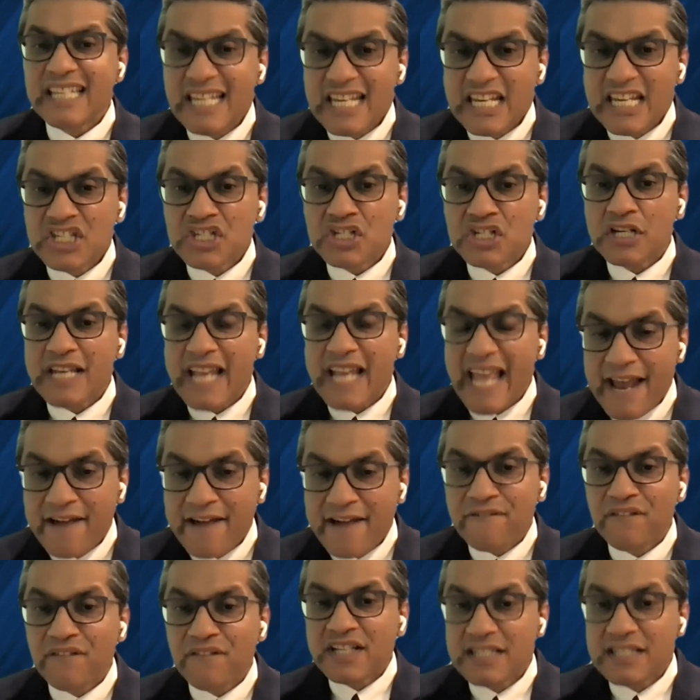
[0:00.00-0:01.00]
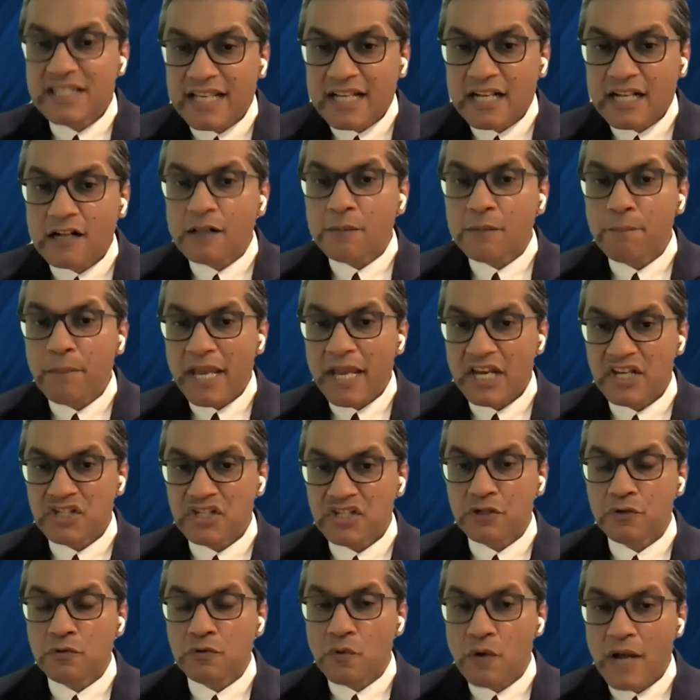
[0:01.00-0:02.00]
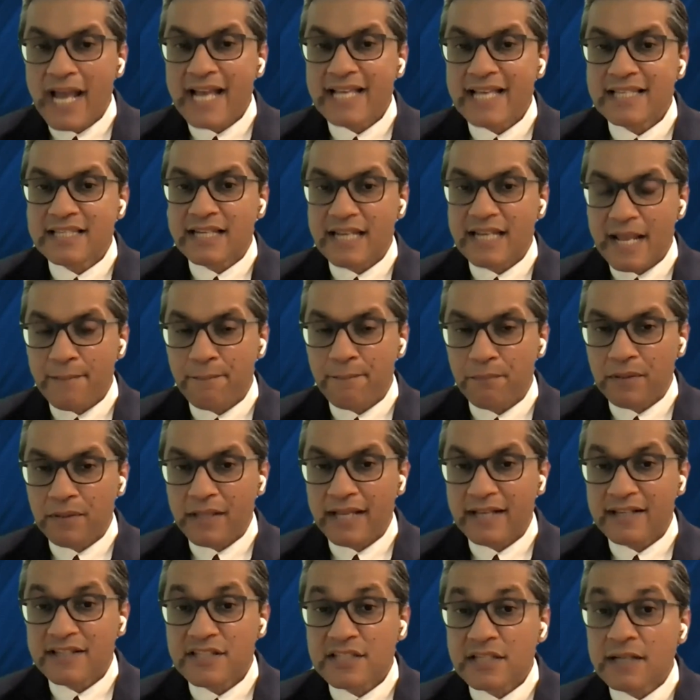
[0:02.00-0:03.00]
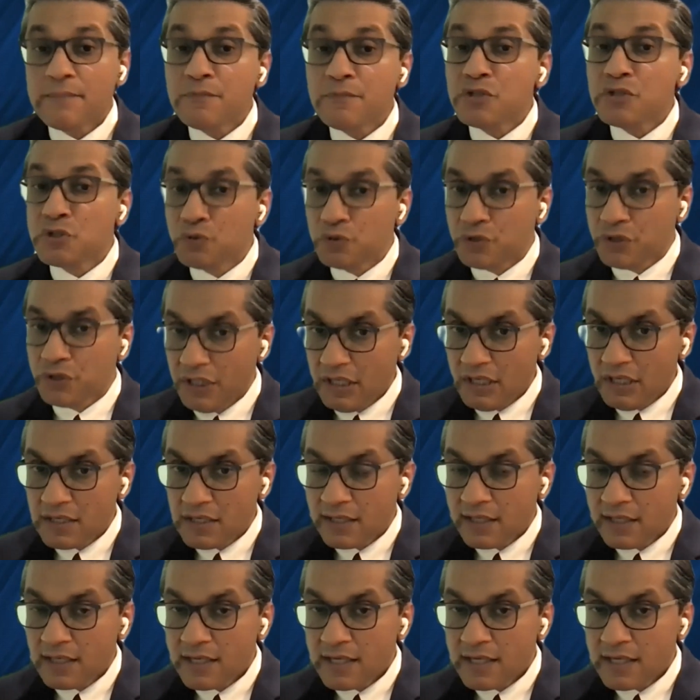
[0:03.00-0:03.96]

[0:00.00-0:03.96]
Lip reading: each and every single patient who has an implant, some sooner,